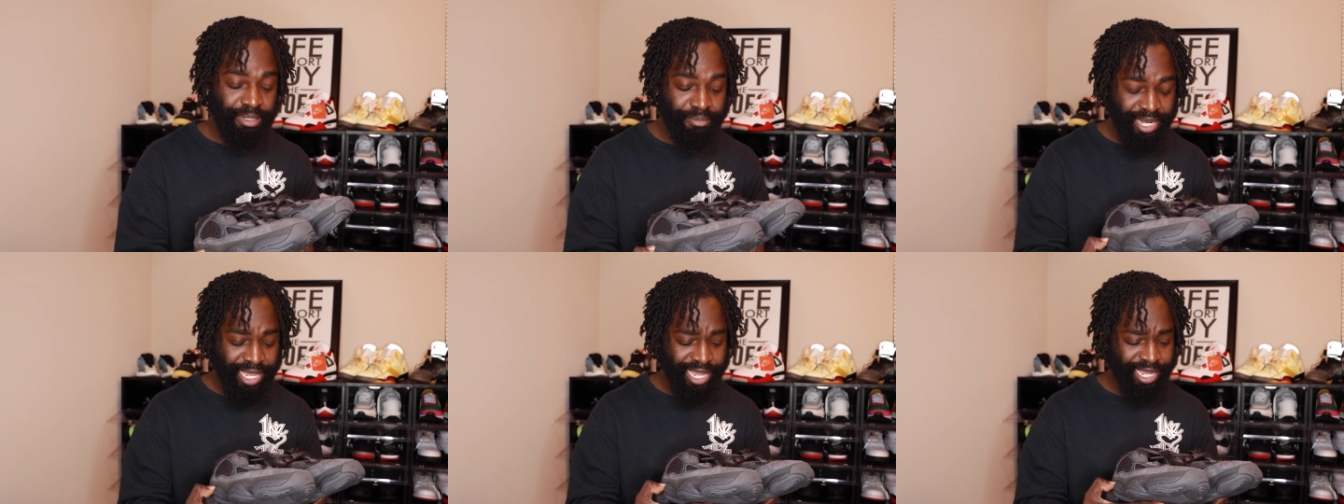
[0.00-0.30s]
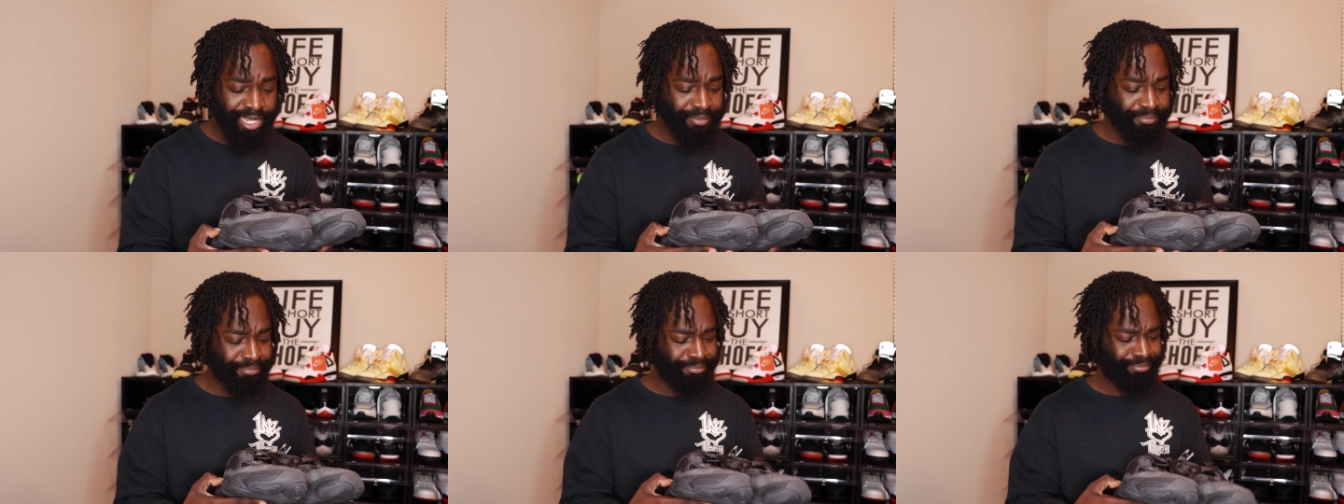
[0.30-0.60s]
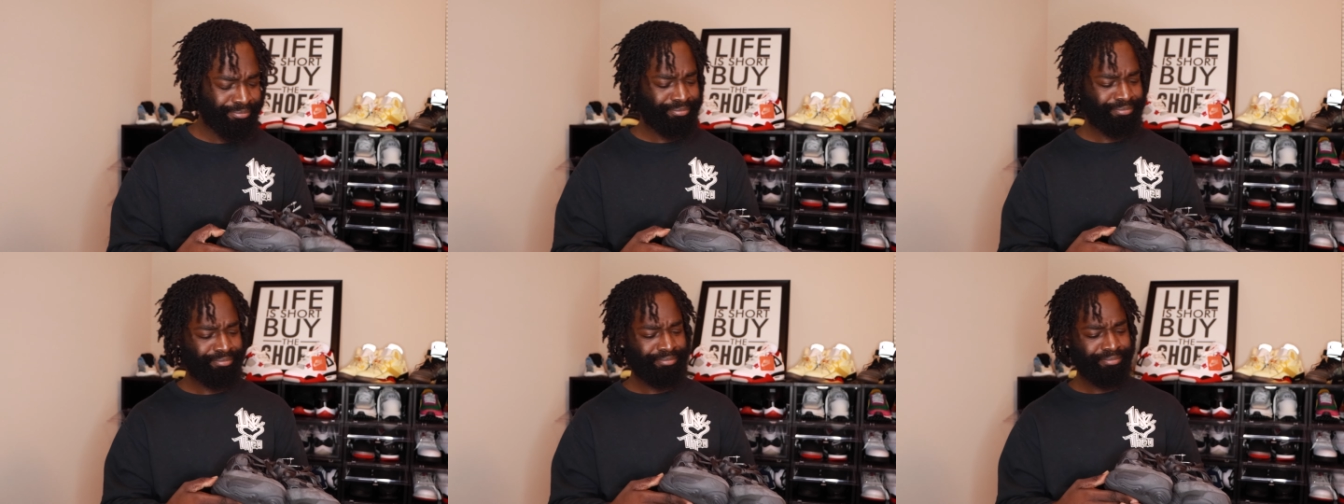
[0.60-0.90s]
I'm like,
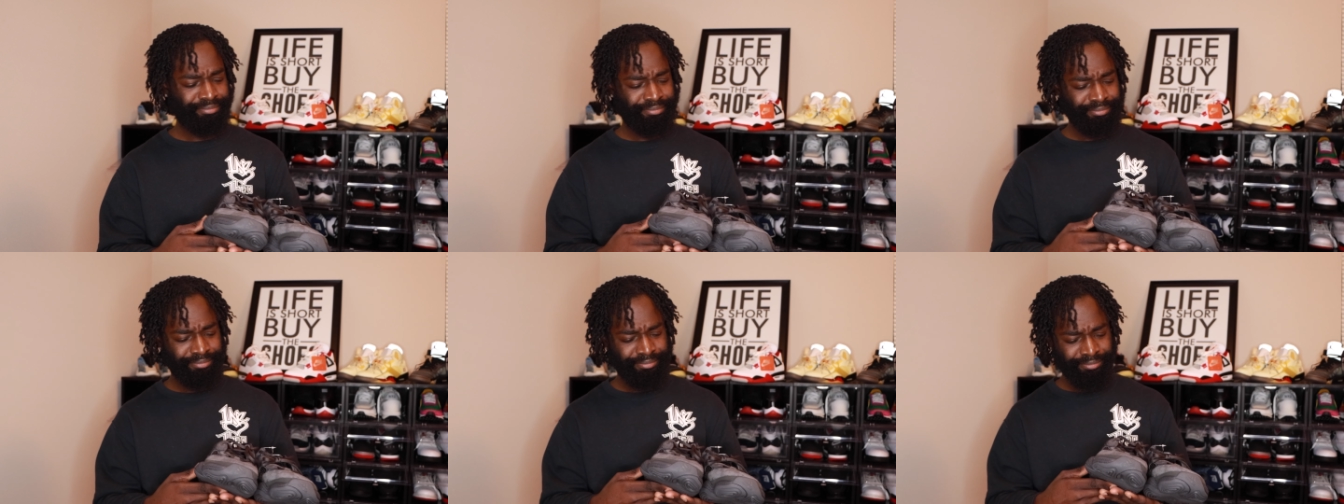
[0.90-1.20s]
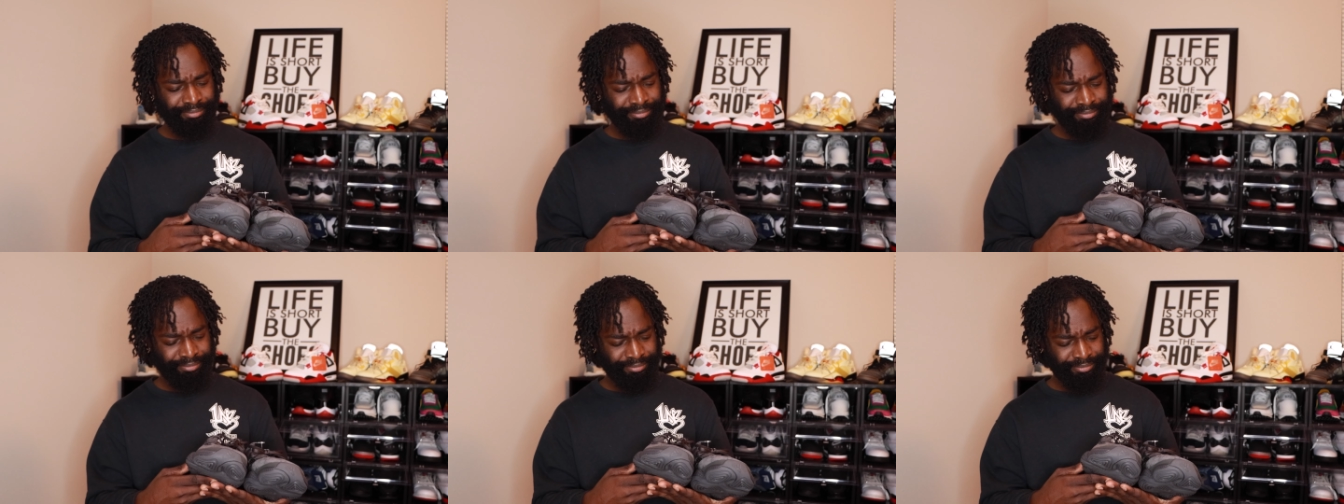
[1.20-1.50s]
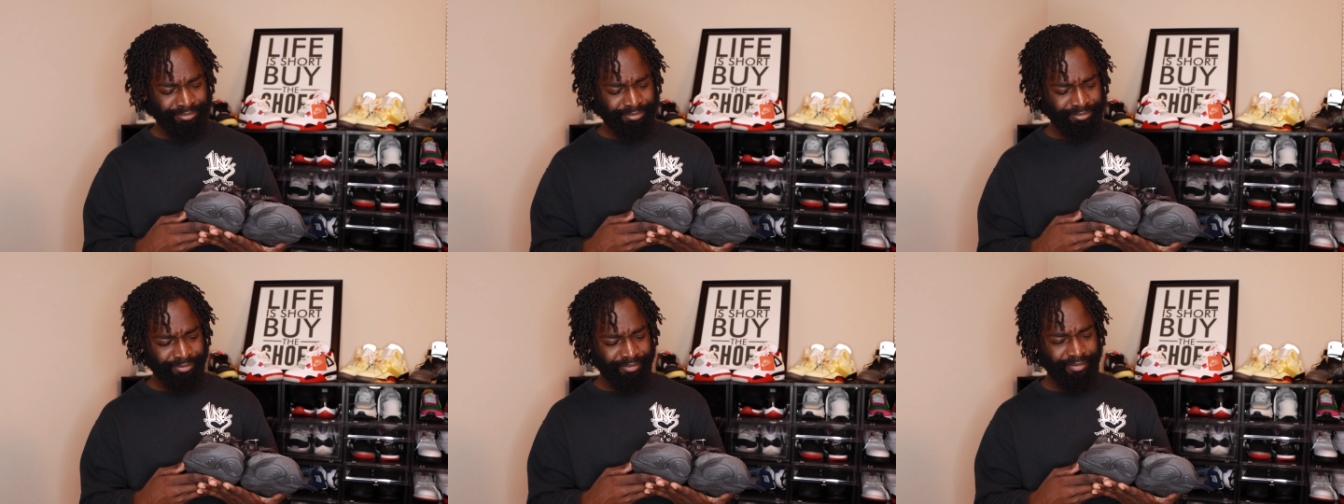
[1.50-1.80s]

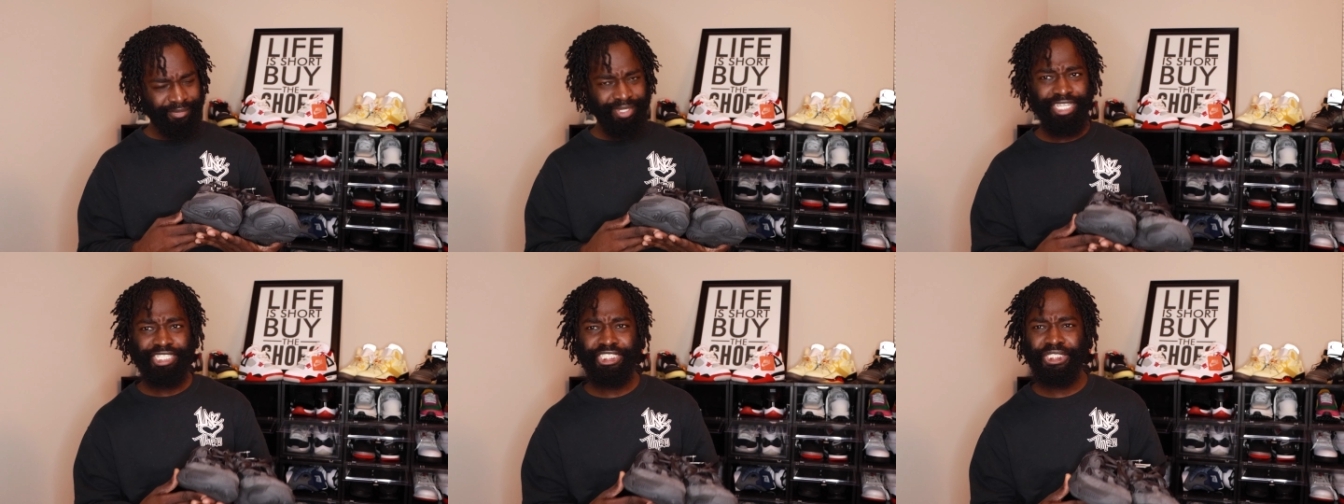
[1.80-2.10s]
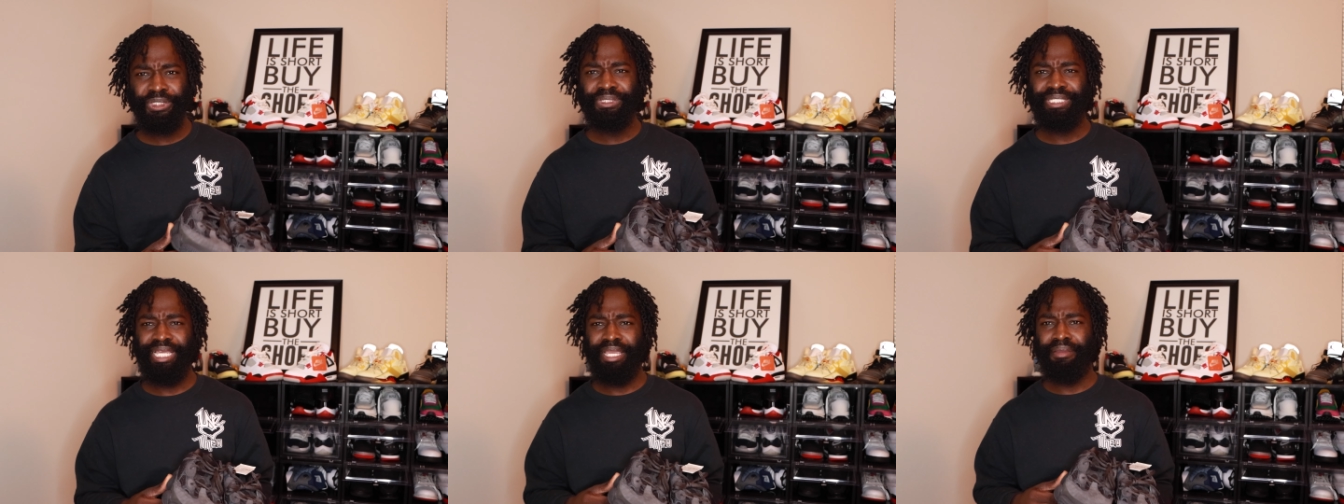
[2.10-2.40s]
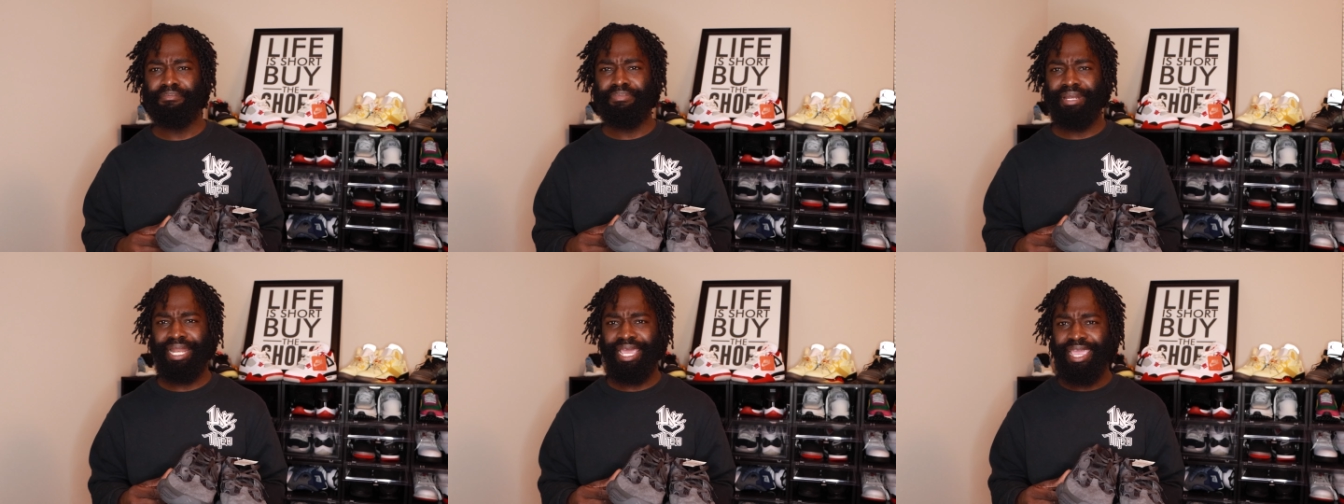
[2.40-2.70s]
these shoes
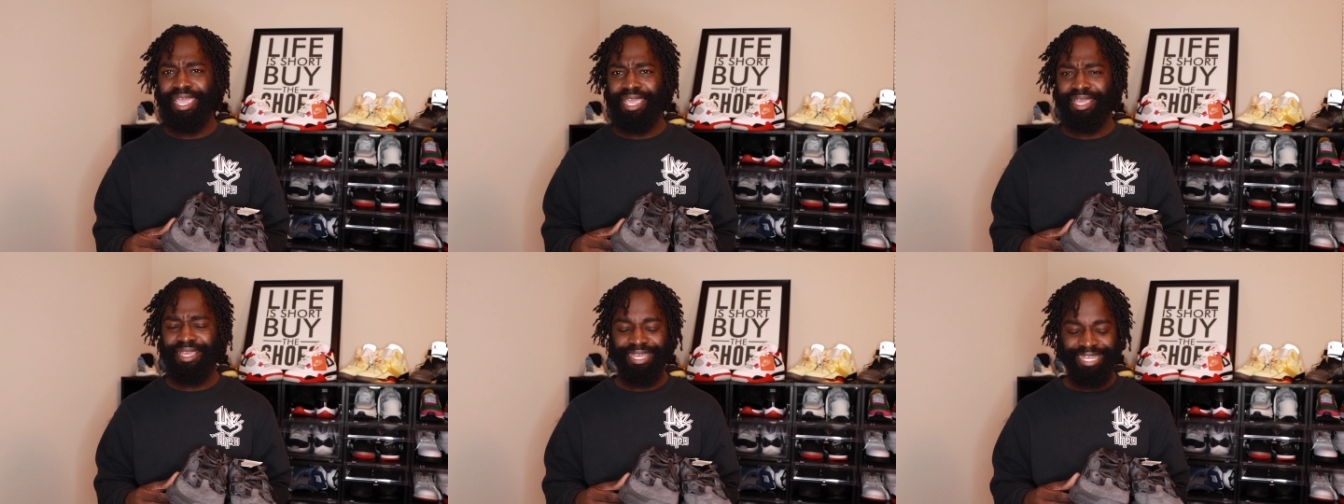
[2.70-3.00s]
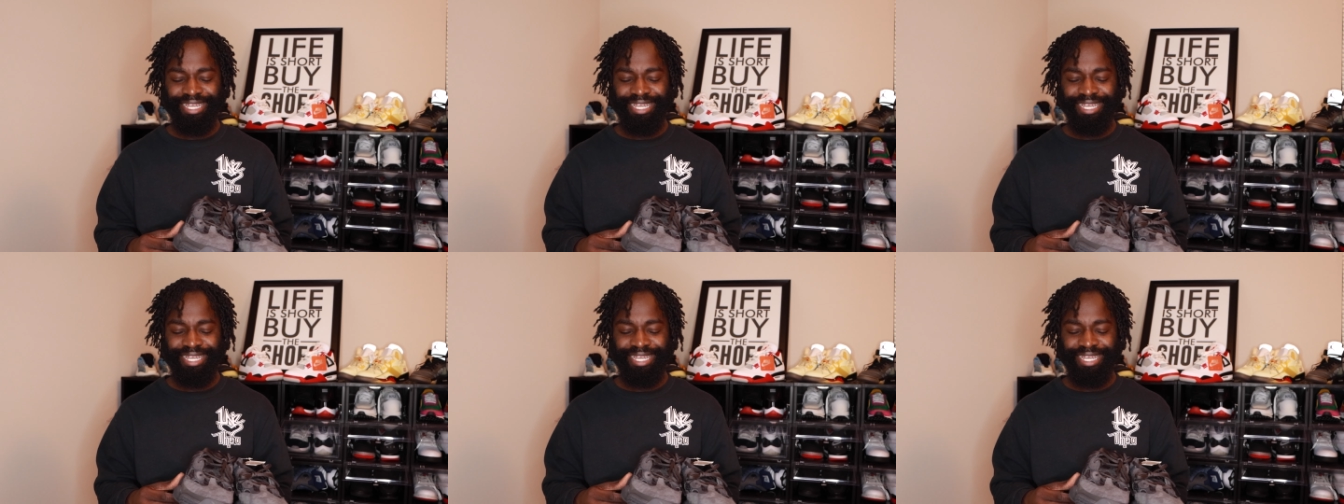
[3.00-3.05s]
ain't black.